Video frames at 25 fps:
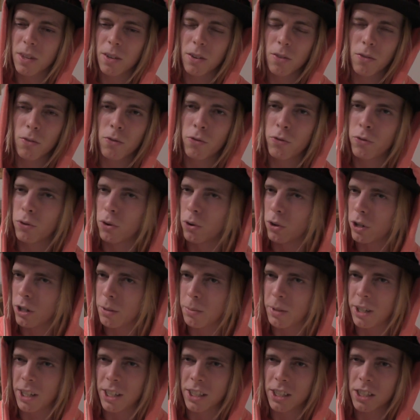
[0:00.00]
40
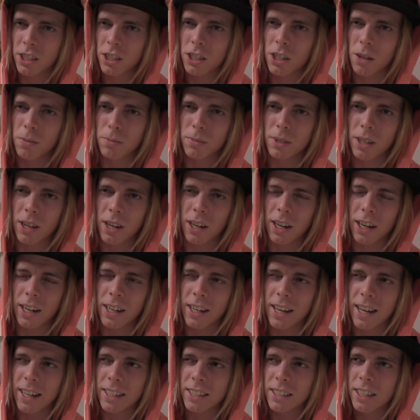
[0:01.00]
minutes, something like
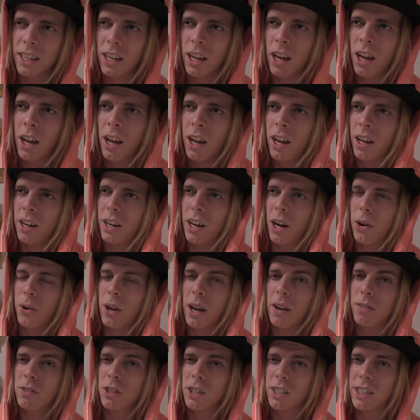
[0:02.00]
that. Now you
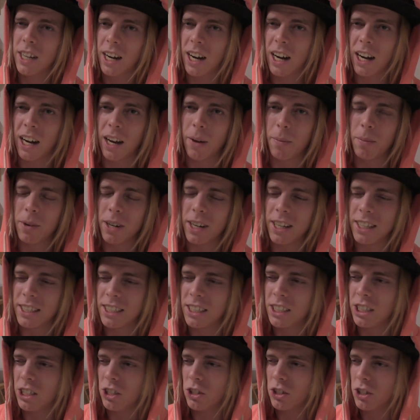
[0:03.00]
have to time
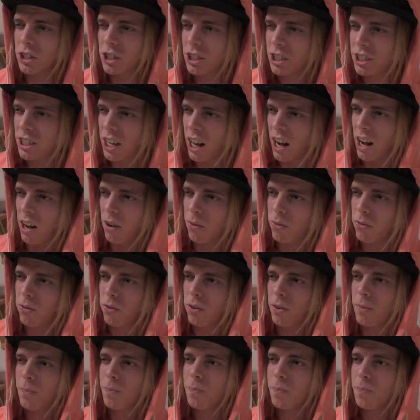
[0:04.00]
this yourself.